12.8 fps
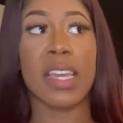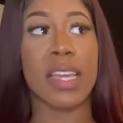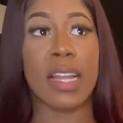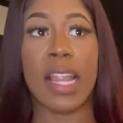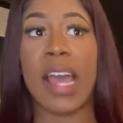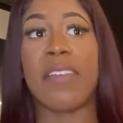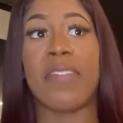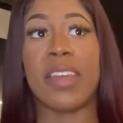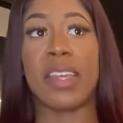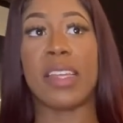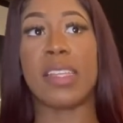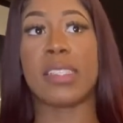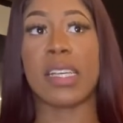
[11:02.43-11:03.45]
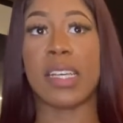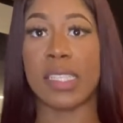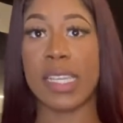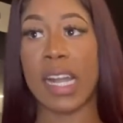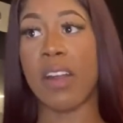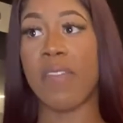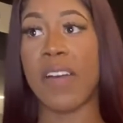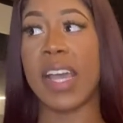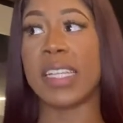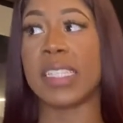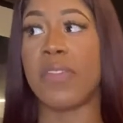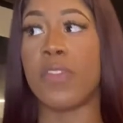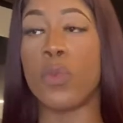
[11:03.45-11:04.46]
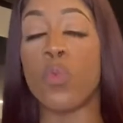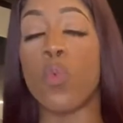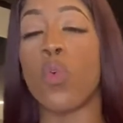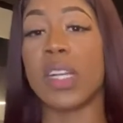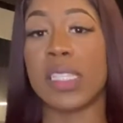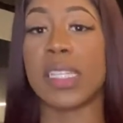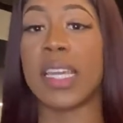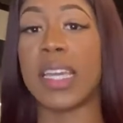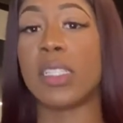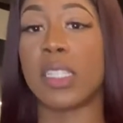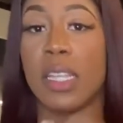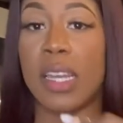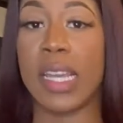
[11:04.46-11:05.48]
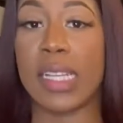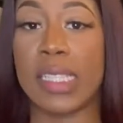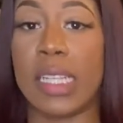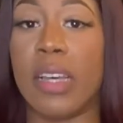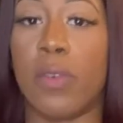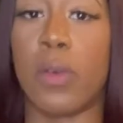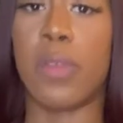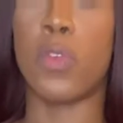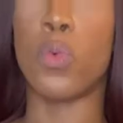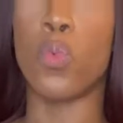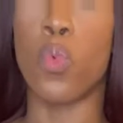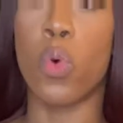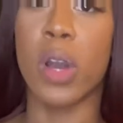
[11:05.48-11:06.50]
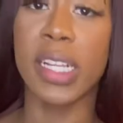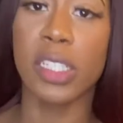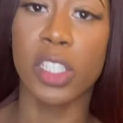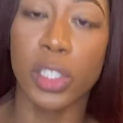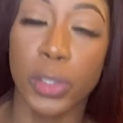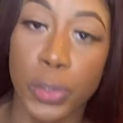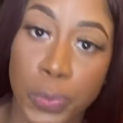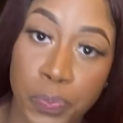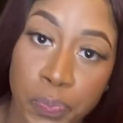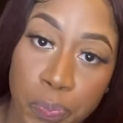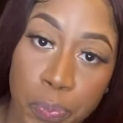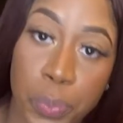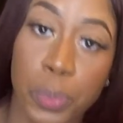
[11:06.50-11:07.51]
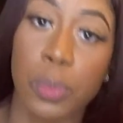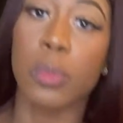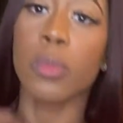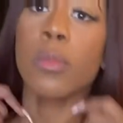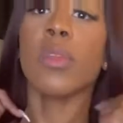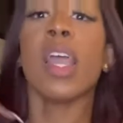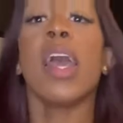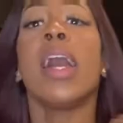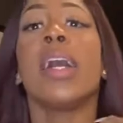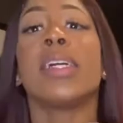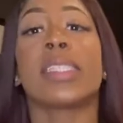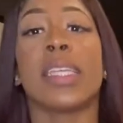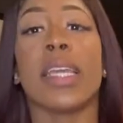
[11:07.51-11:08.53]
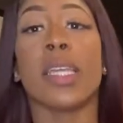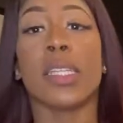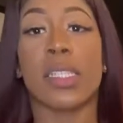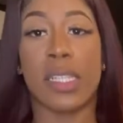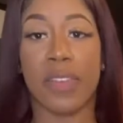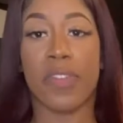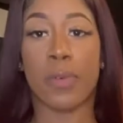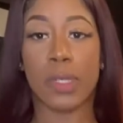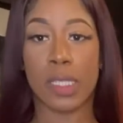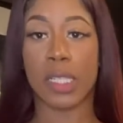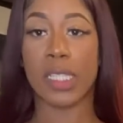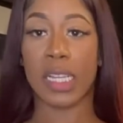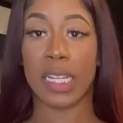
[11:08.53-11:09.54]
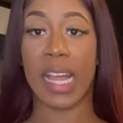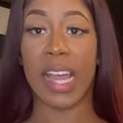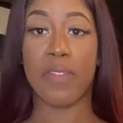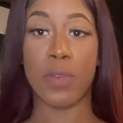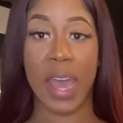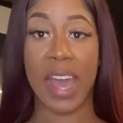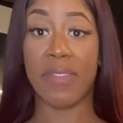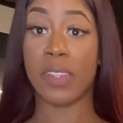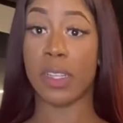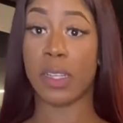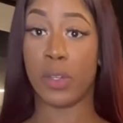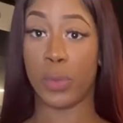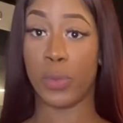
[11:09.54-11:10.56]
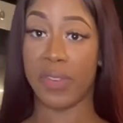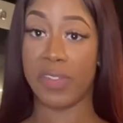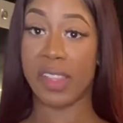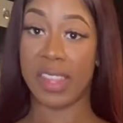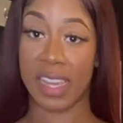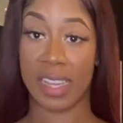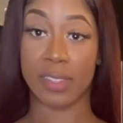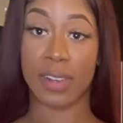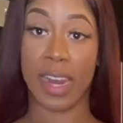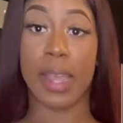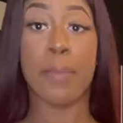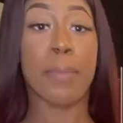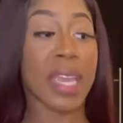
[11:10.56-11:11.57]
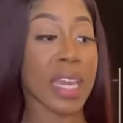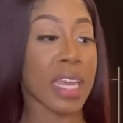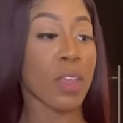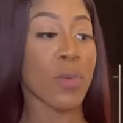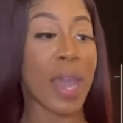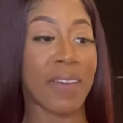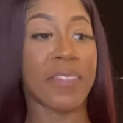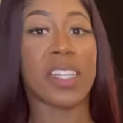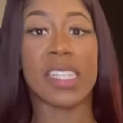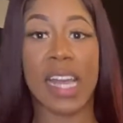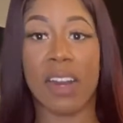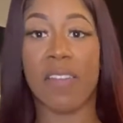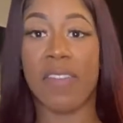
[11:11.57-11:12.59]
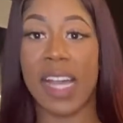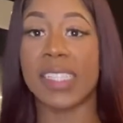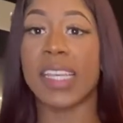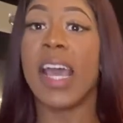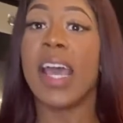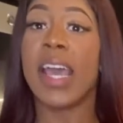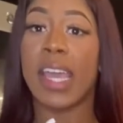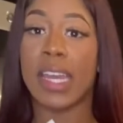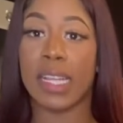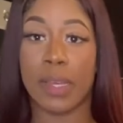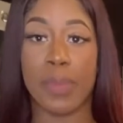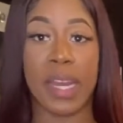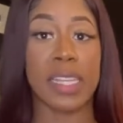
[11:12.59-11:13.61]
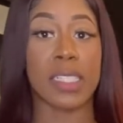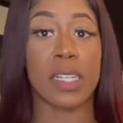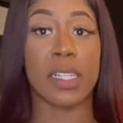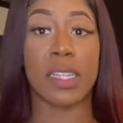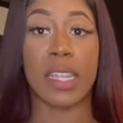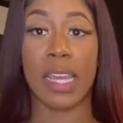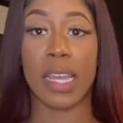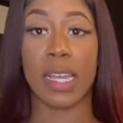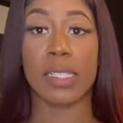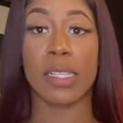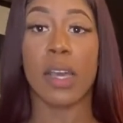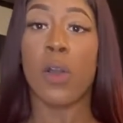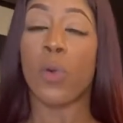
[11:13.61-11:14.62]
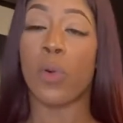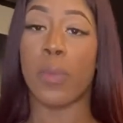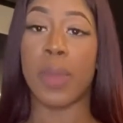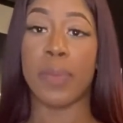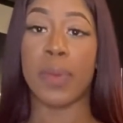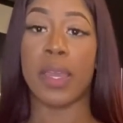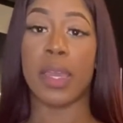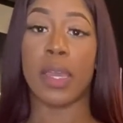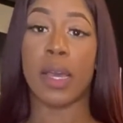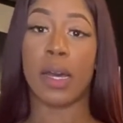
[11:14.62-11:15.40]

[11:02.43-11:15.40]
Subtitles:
in life is a sacrifice if you want to get to the next level. If you want to see different results in your life, you have to do different things, right? Meaning you have to sacrifice and eliminate certain things, or maybe